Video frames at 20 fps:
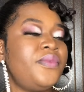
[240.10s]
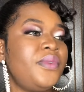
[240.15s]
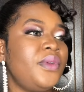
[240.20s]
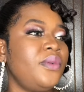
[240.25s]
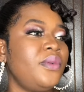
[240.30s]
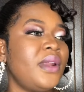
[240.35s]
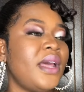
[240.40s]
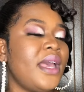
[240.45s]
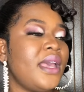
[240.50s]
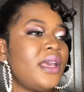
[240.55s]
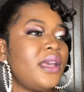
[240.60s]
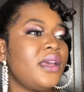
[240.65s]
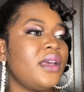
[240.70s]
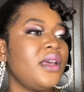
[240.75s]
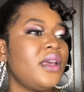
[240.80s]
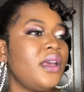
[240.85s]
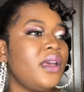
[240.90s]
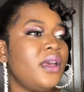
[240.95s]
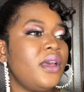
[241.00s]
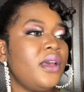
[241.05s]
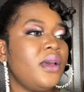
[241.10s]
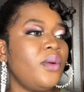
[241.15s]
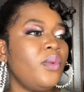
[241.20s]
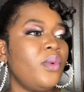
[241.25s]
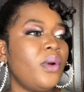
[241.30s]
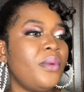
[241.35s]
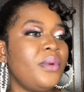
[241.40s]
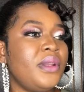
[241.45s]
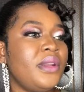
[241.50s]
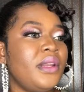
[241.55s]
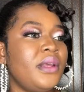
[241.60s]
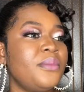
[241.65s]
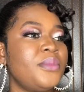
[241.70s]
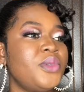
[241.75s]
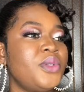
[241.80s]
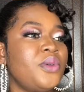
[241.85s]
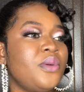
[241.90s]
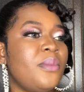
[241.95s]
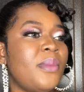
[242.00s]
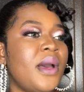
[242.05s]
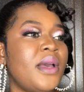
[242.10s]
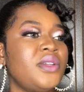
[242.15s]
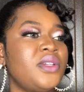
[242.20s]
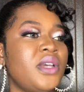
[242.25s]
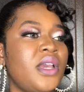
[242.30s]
feel like worrying them too much